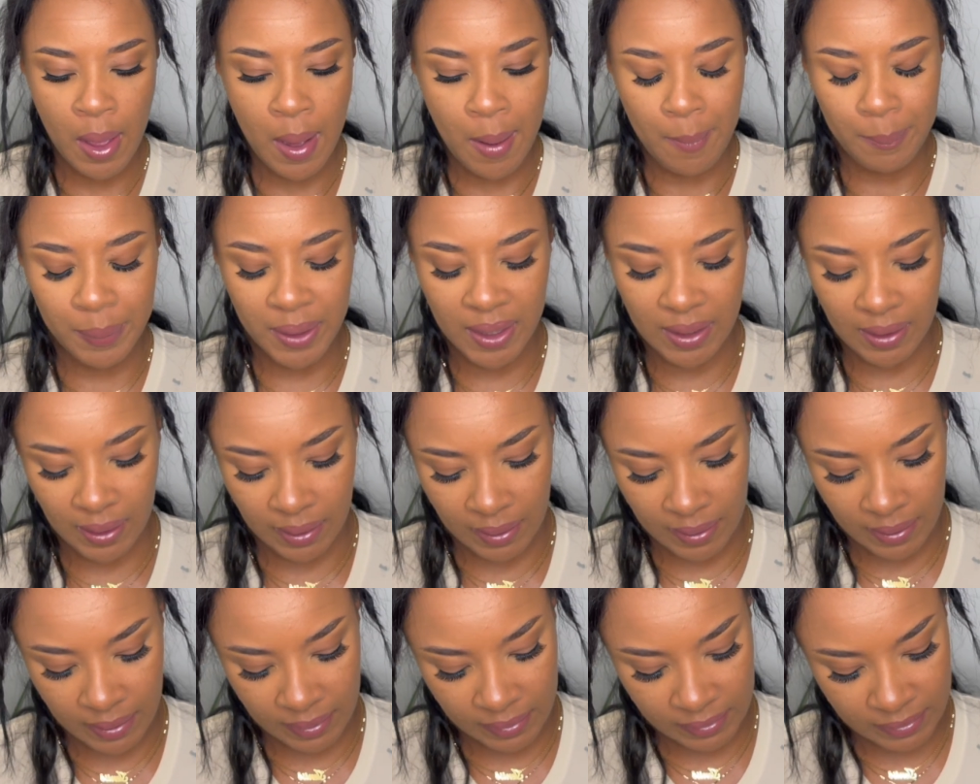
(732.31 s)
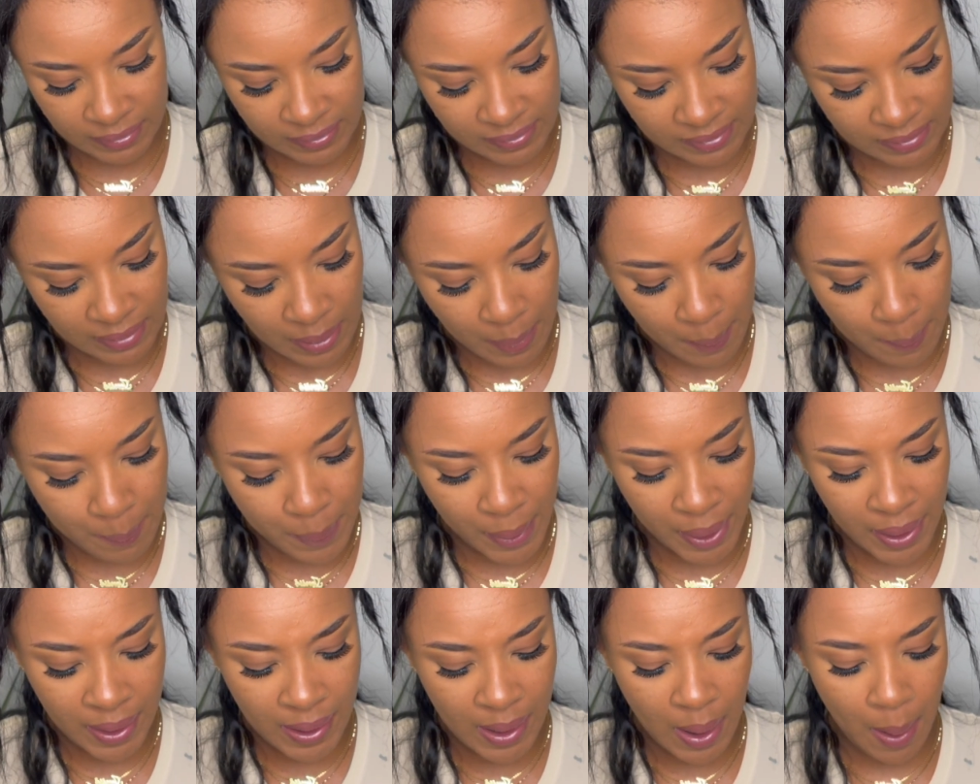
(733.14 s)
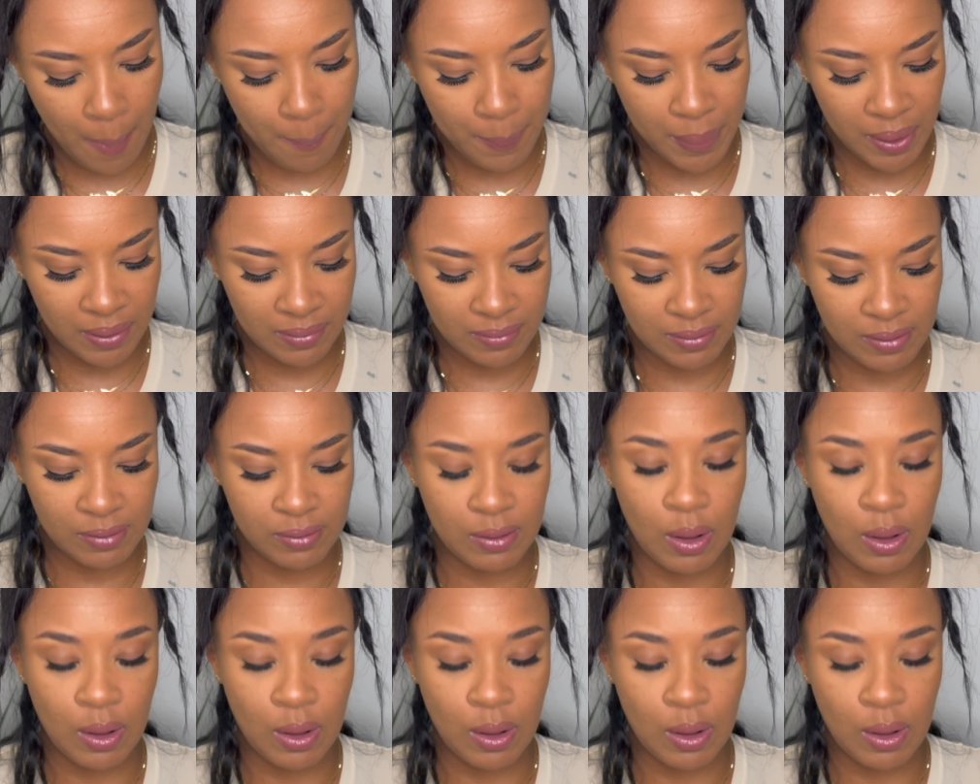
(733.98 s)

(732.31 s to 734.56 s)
because being a business